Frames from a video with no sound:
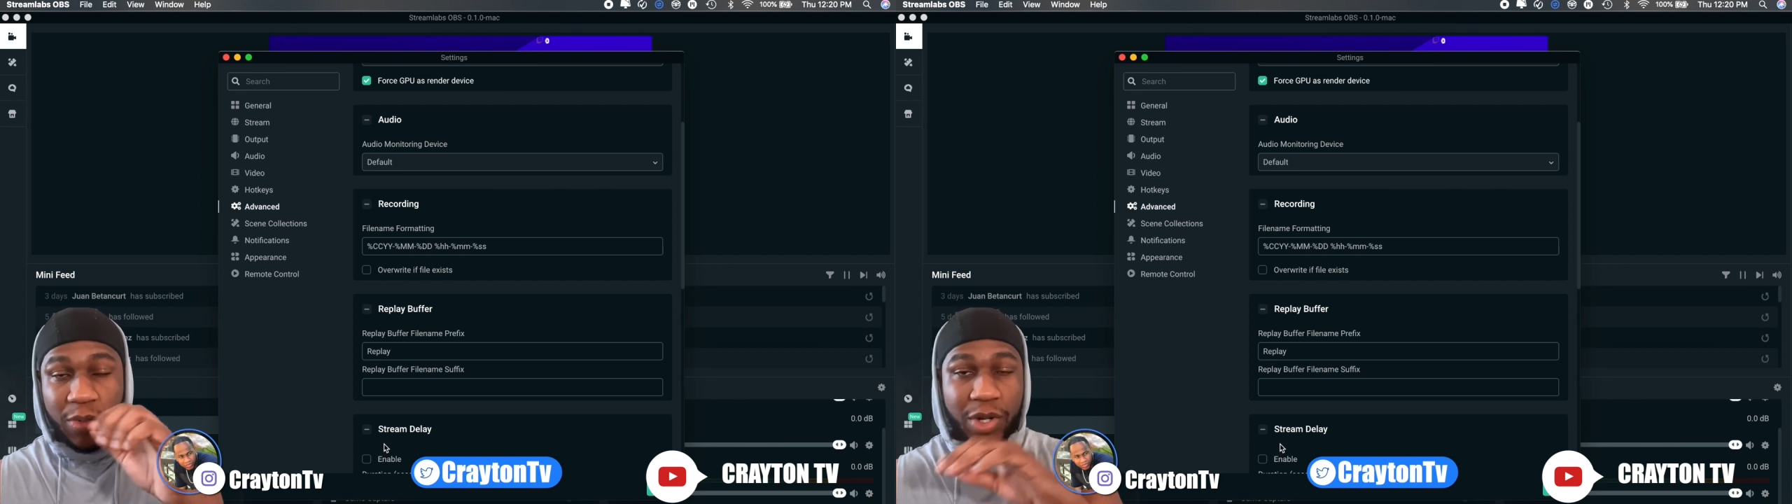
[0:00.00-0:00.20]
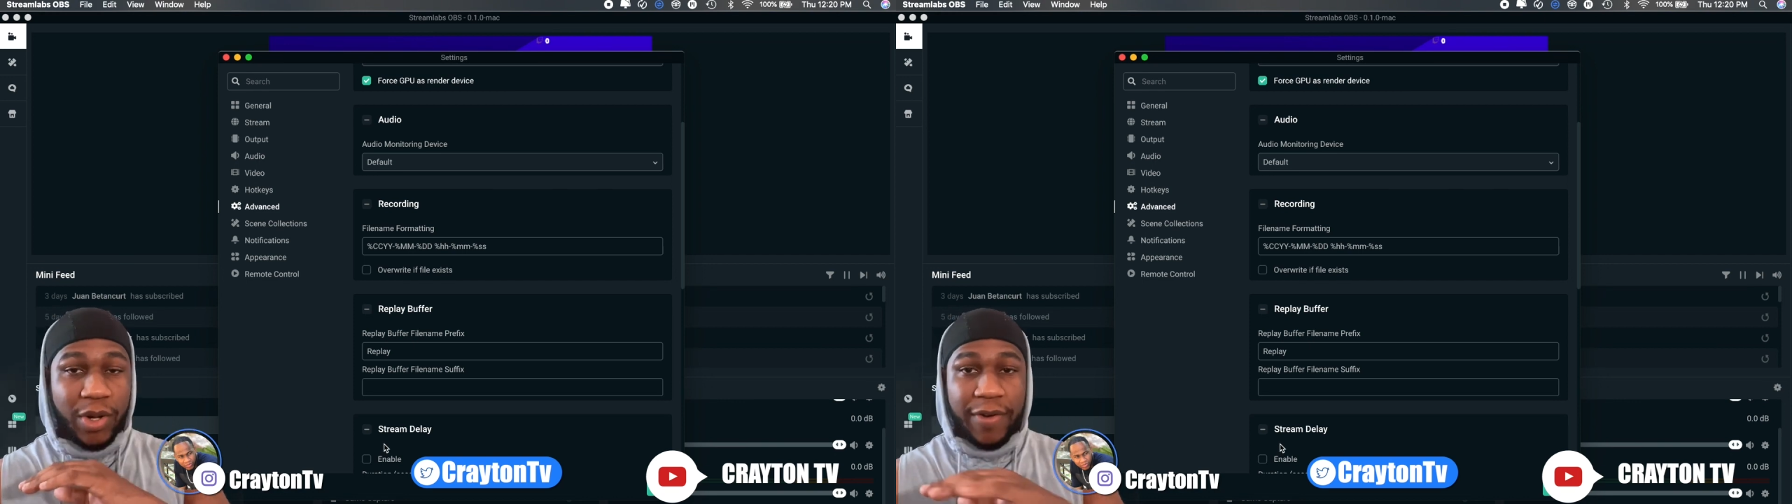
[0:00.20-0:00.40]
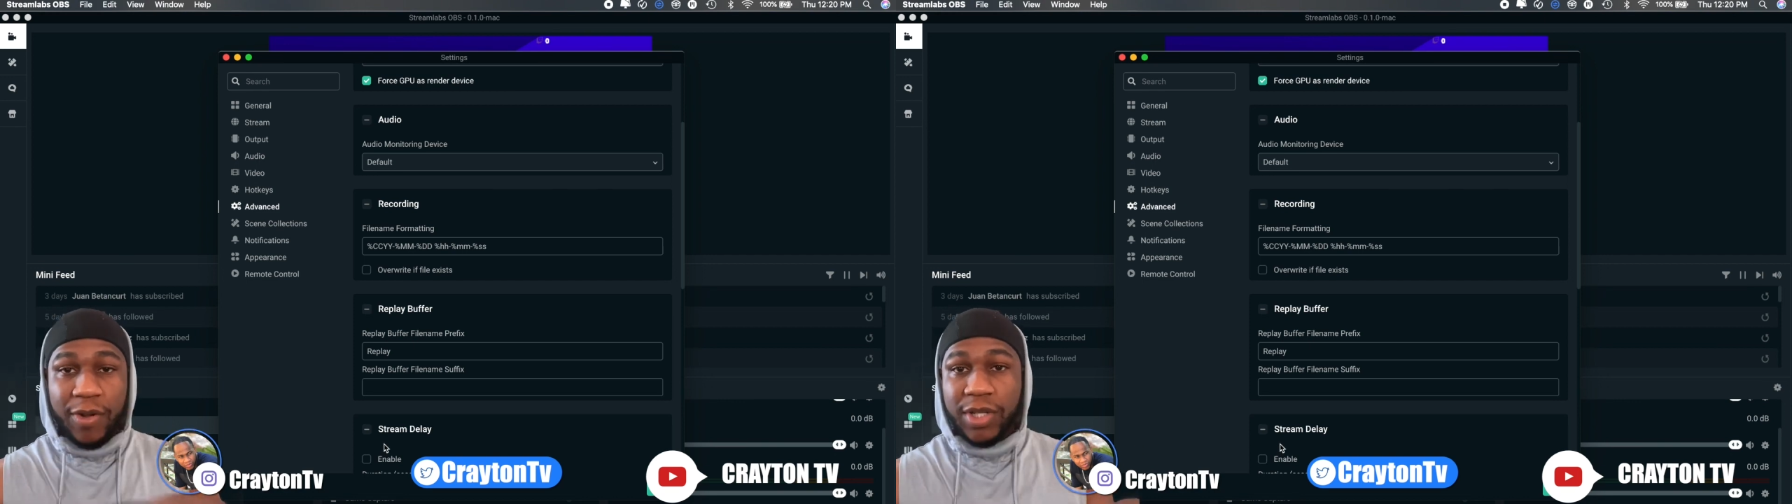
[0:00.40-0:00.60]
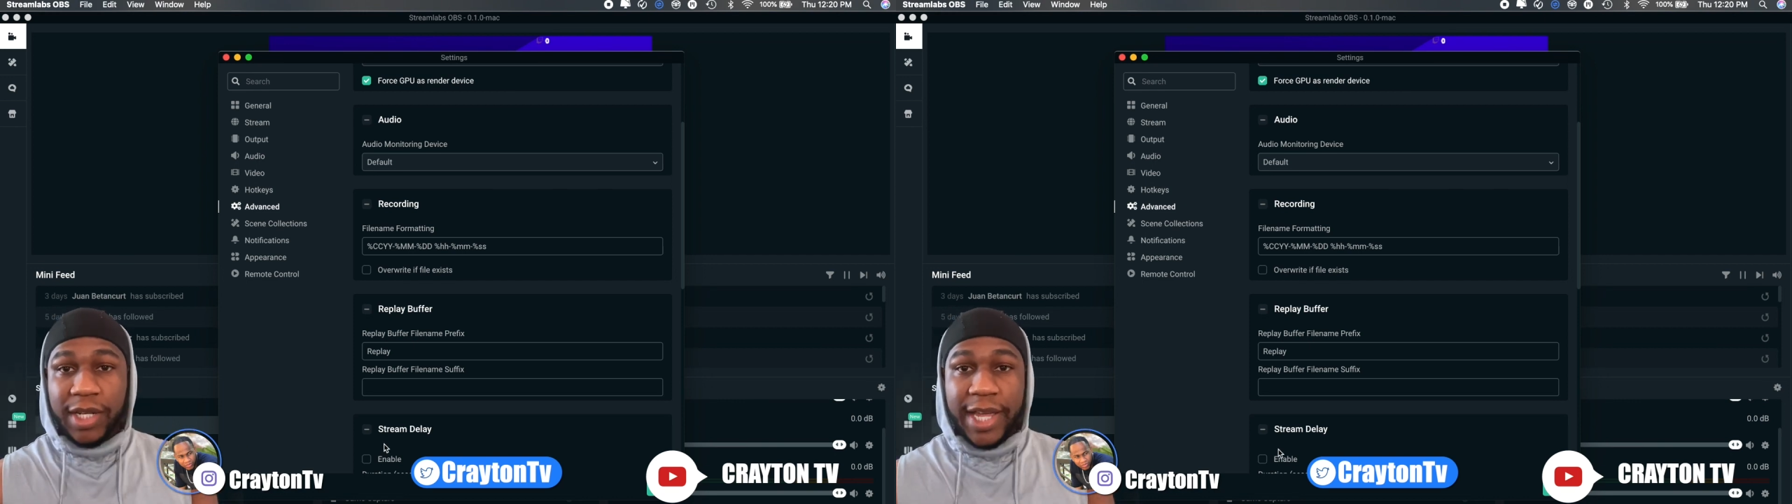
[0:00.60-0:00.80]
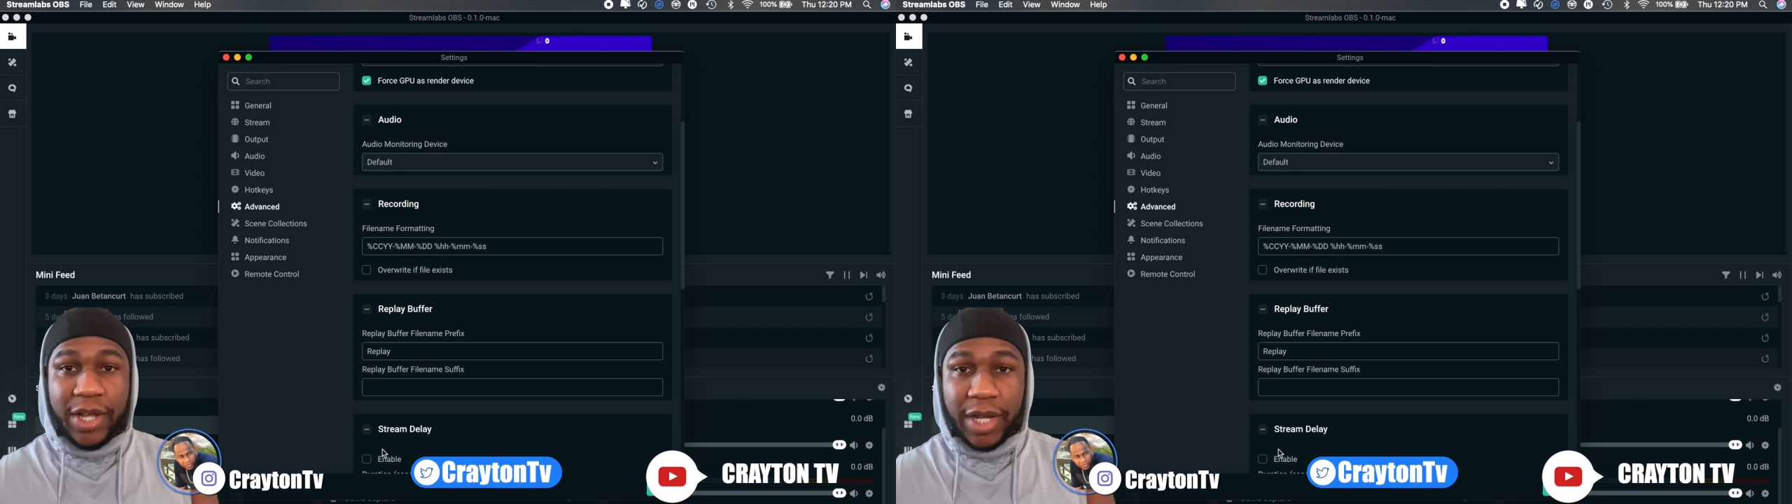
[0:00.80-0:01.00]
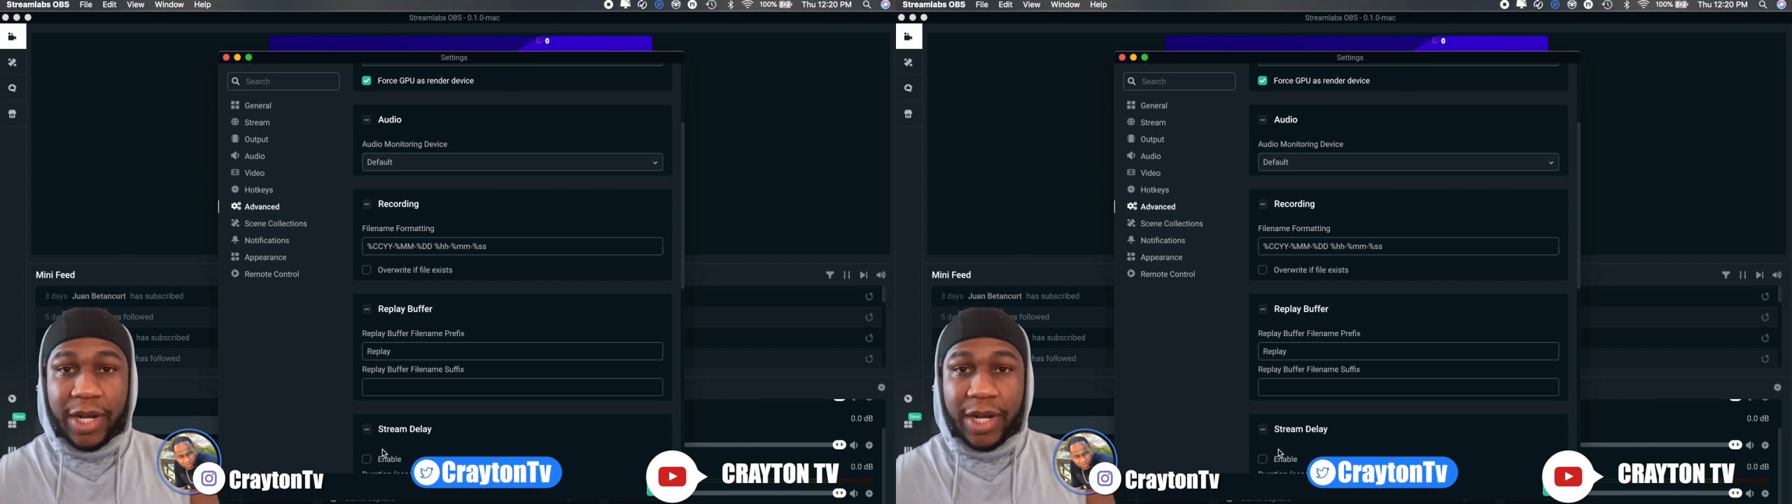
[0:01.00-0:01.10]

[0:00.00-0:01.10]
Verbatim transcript: where you'll have no delay, you